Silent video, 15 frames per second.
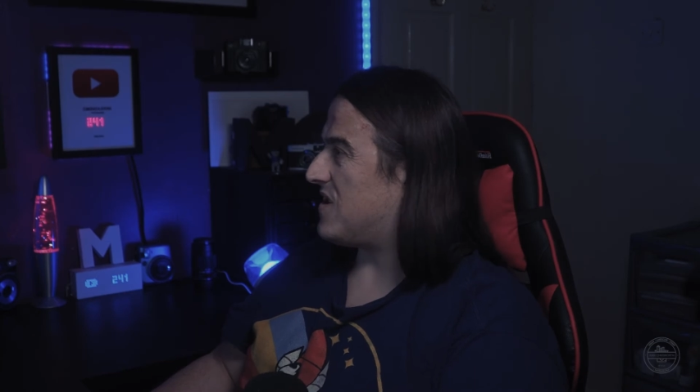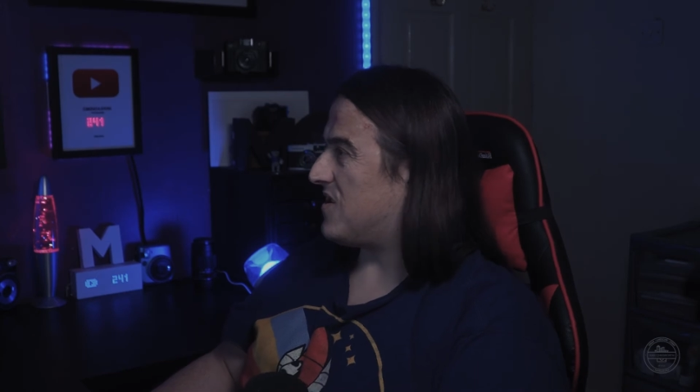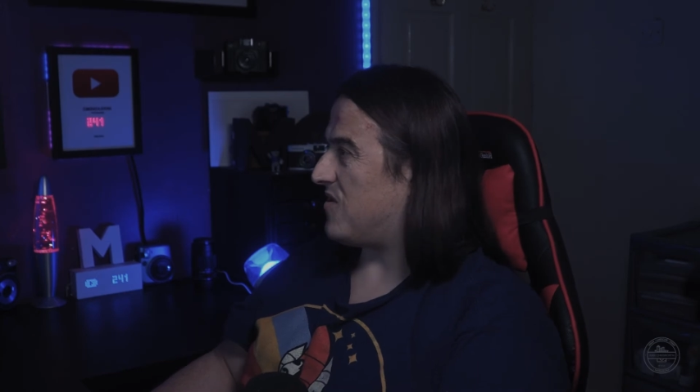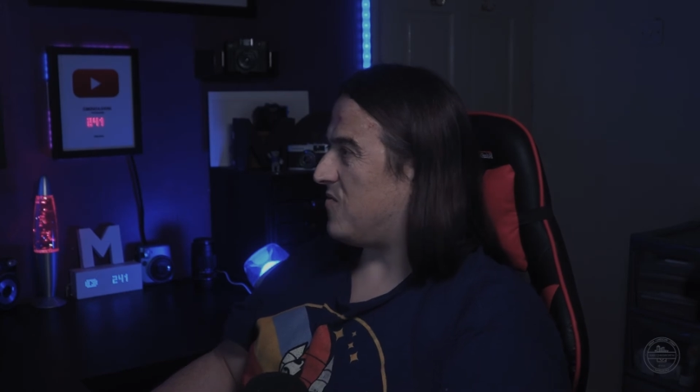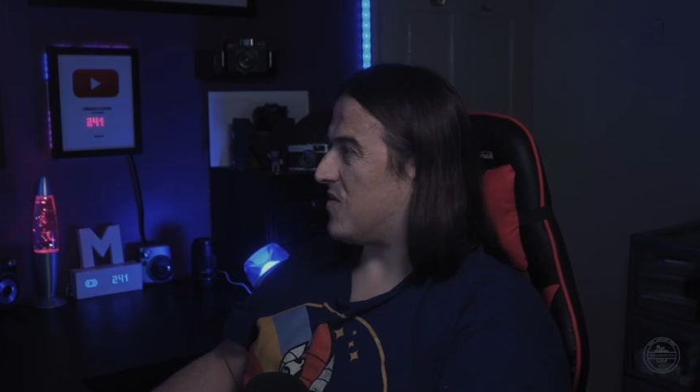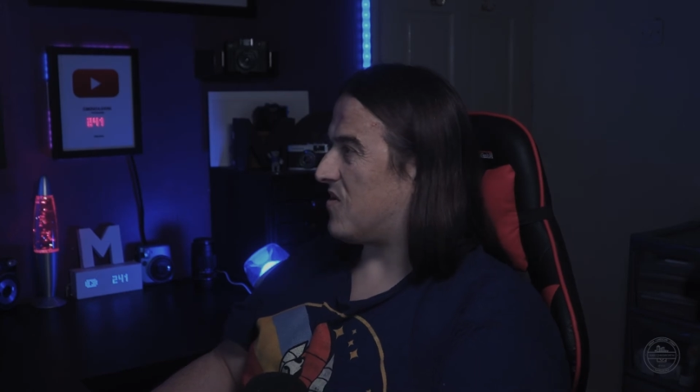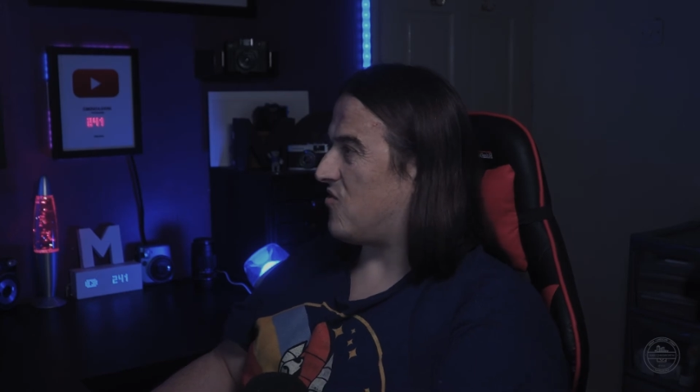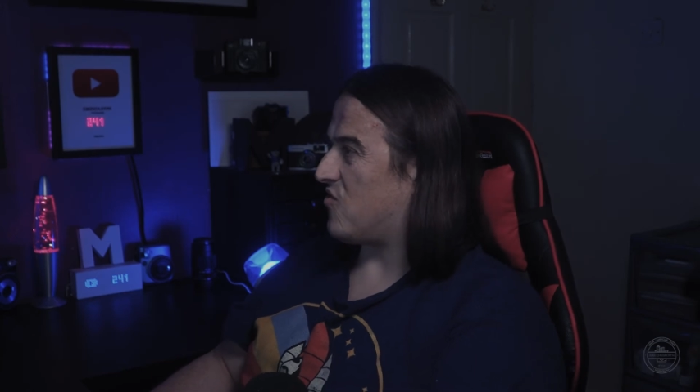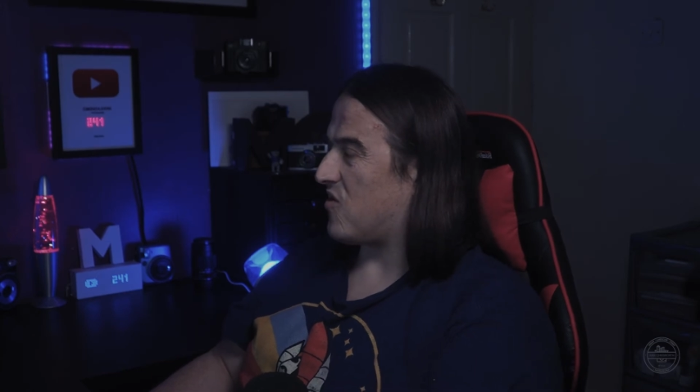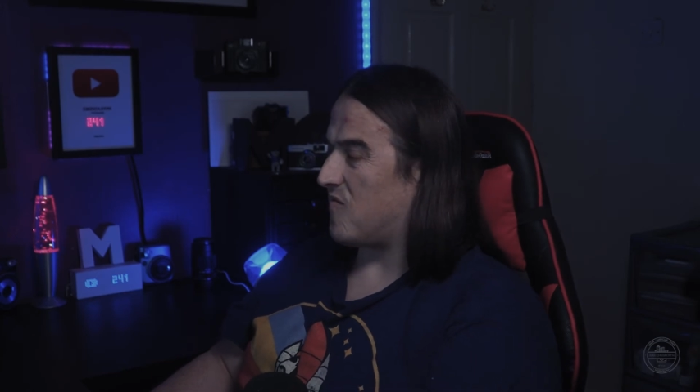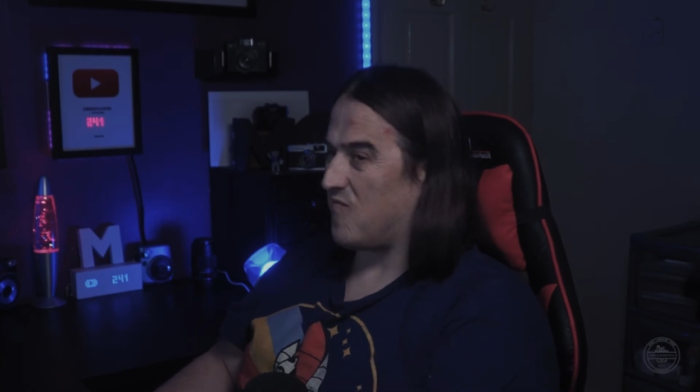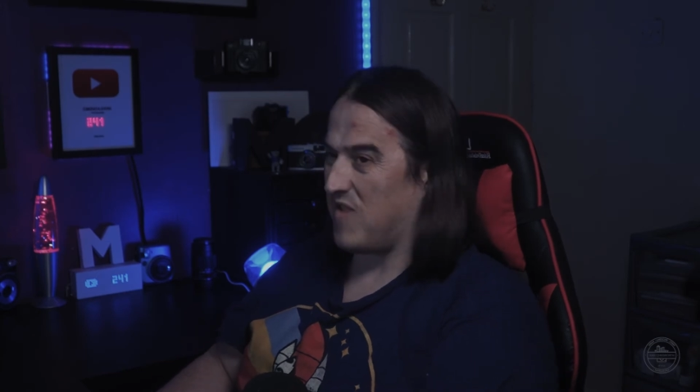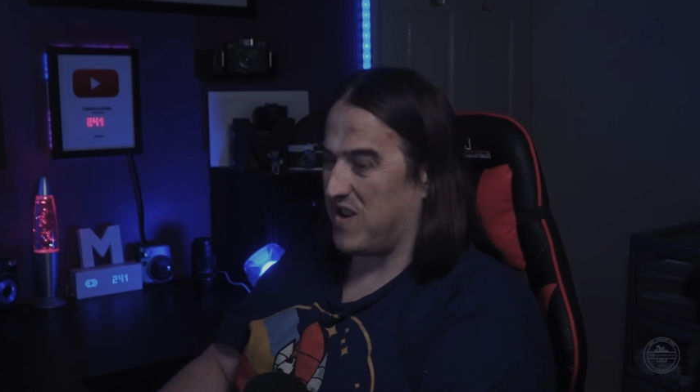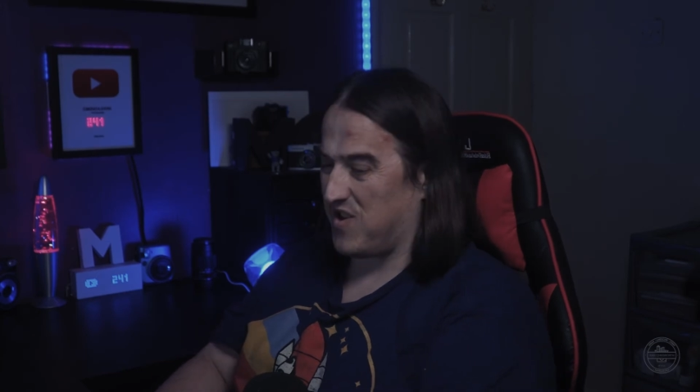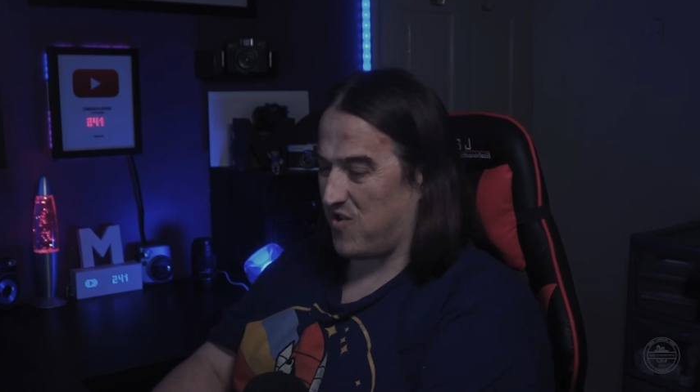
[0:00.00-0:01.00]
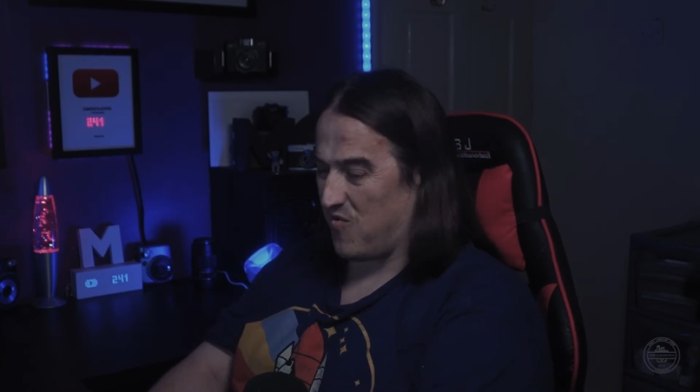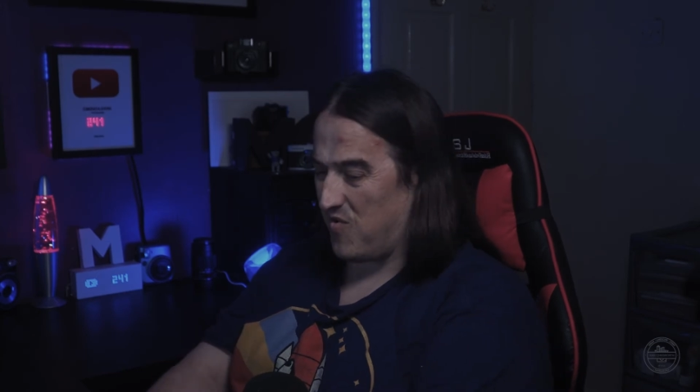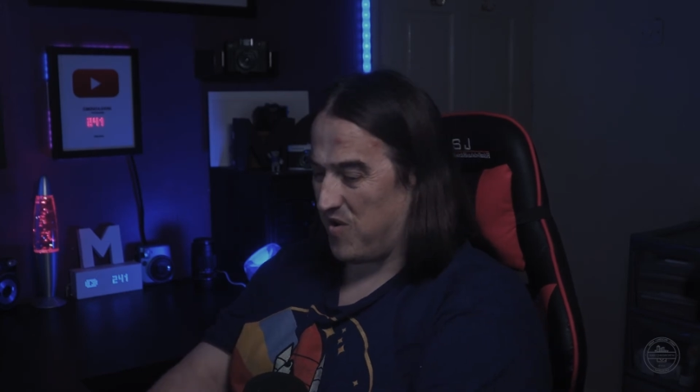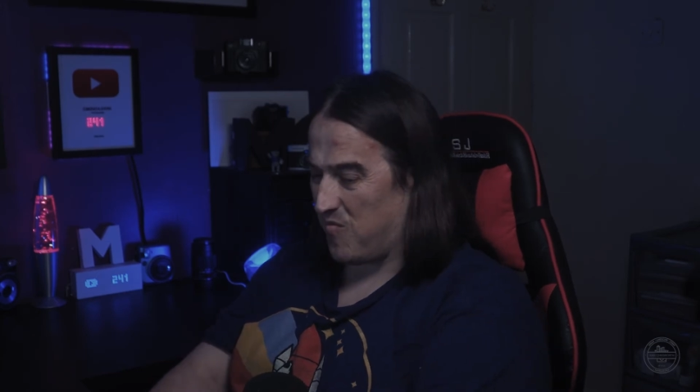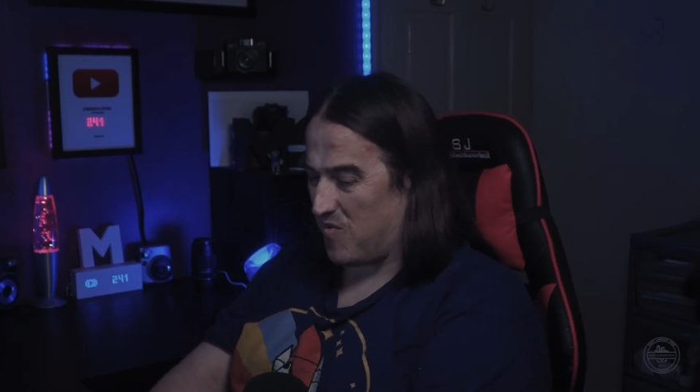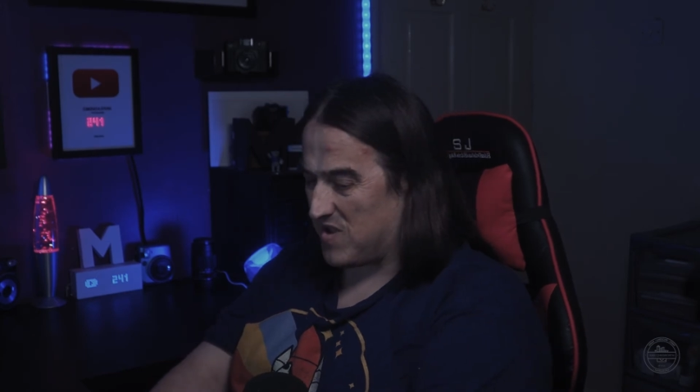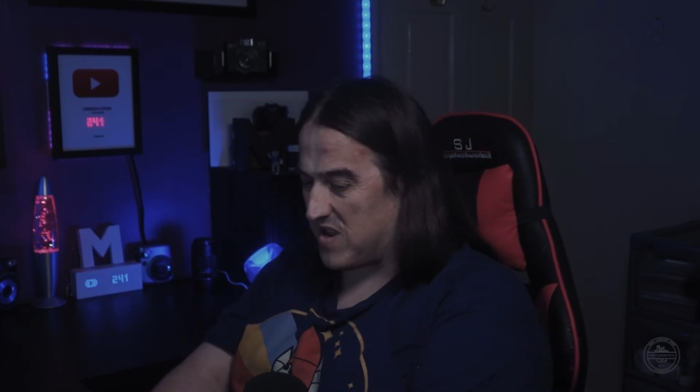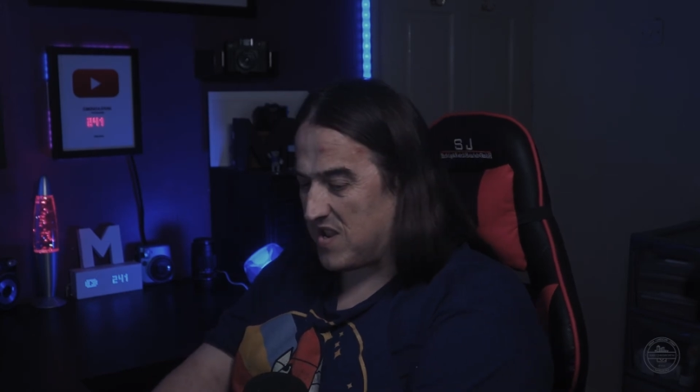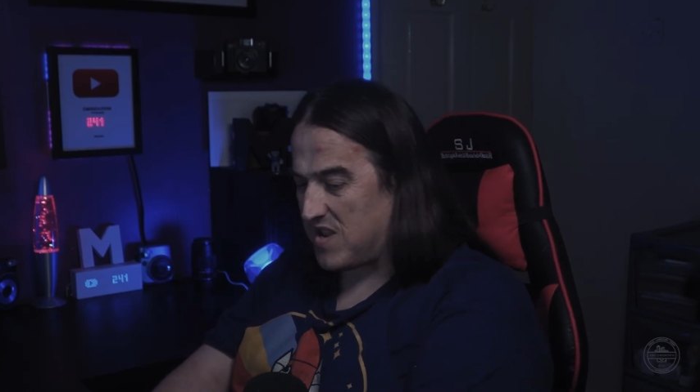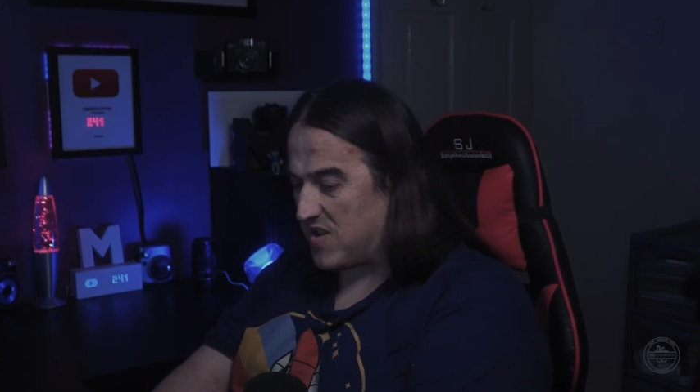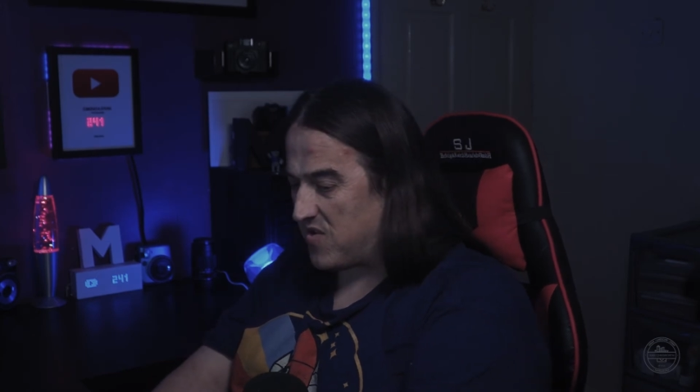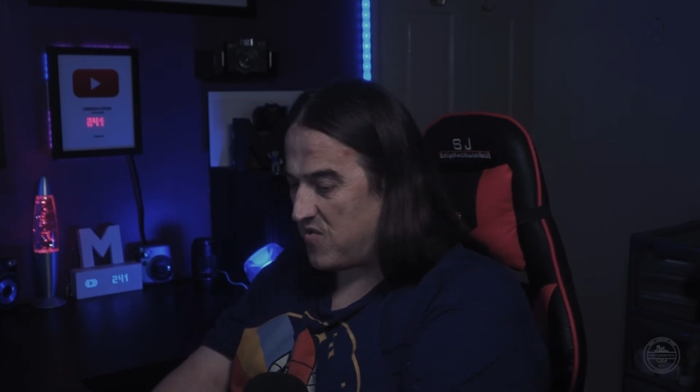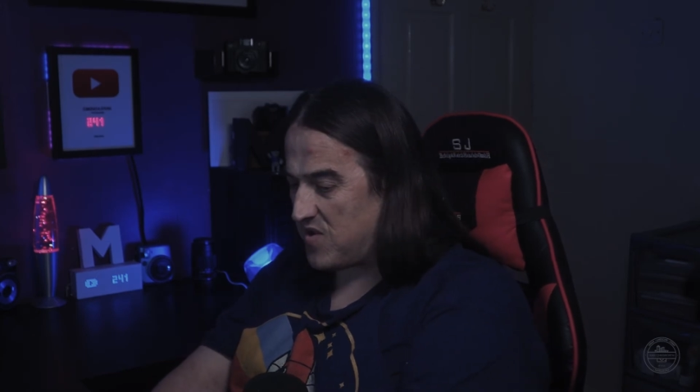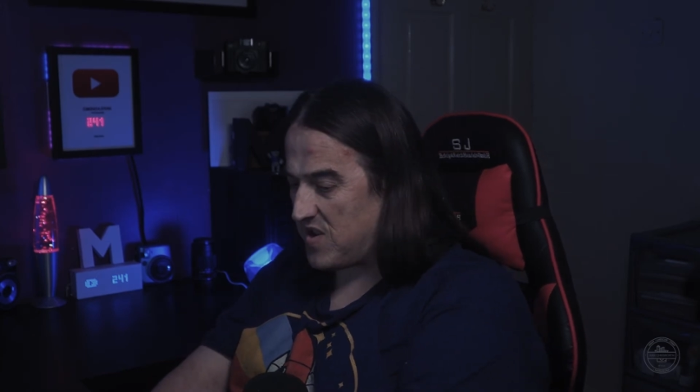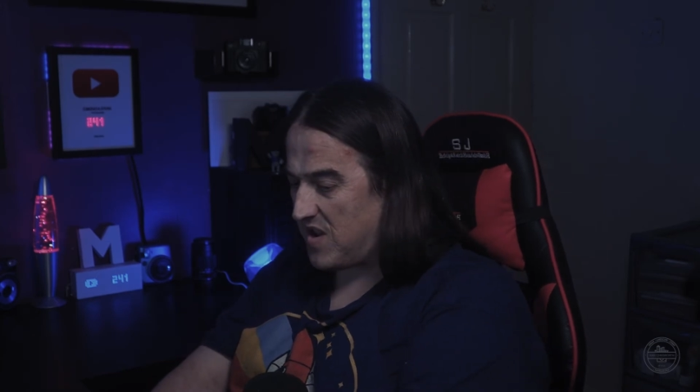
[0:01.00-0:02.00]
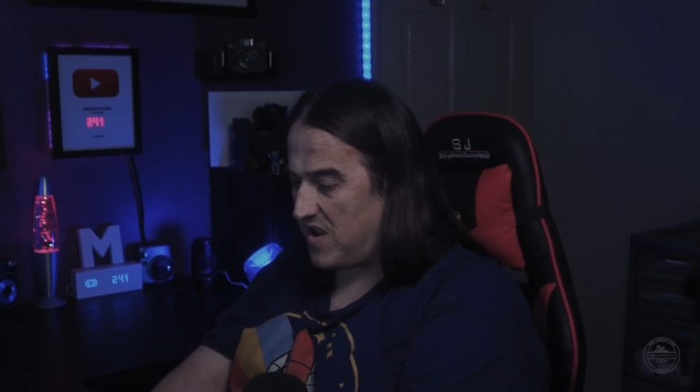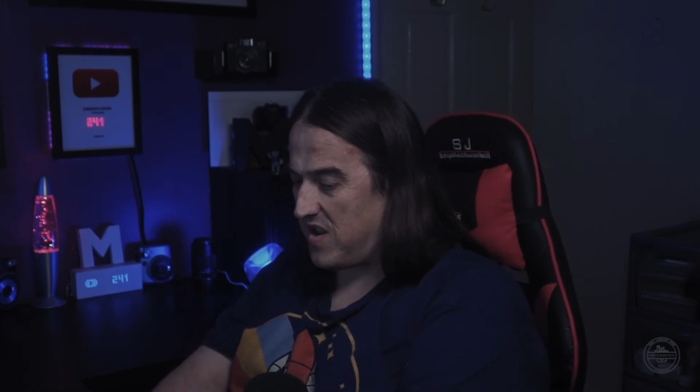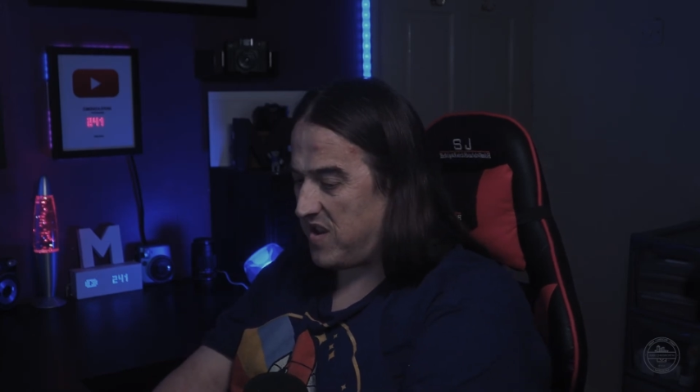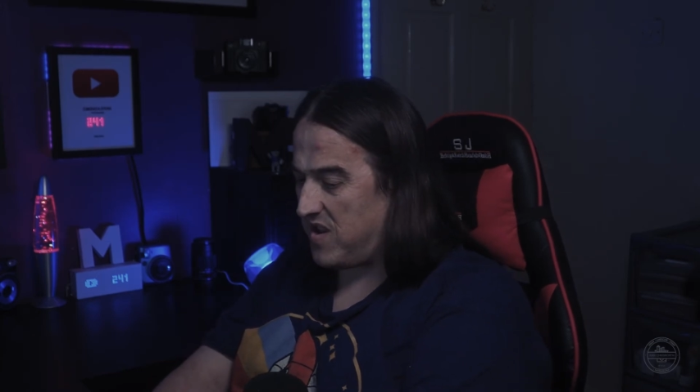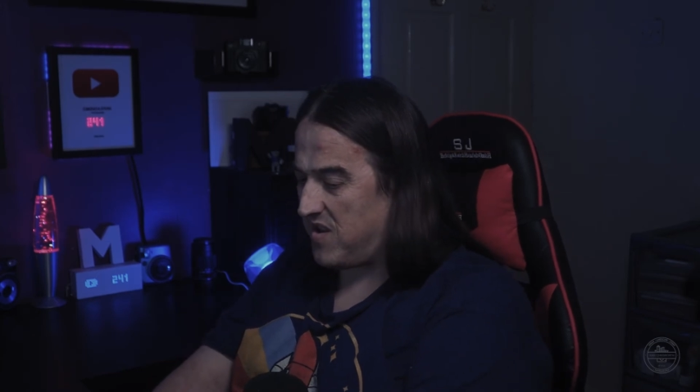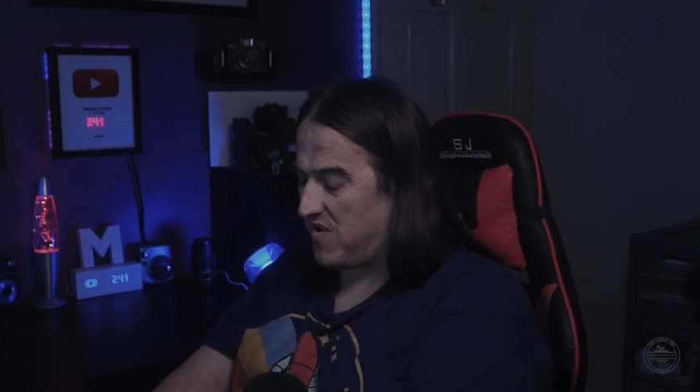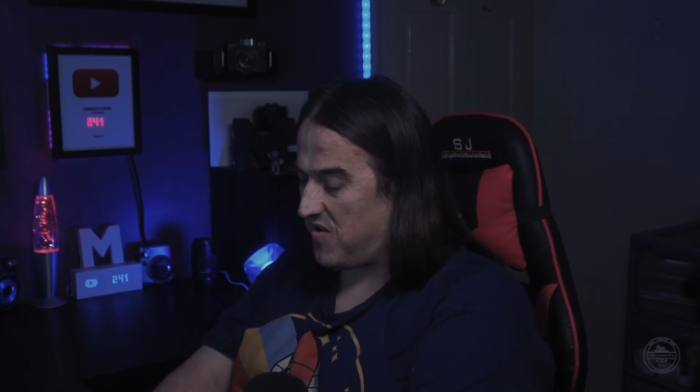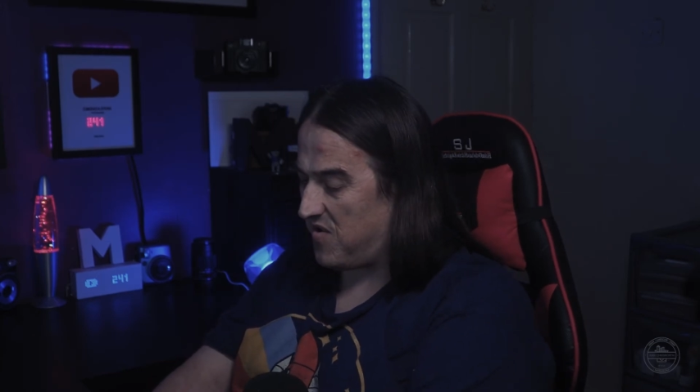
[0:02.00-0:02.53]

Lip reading: to do a custom ratio and you wanted to do say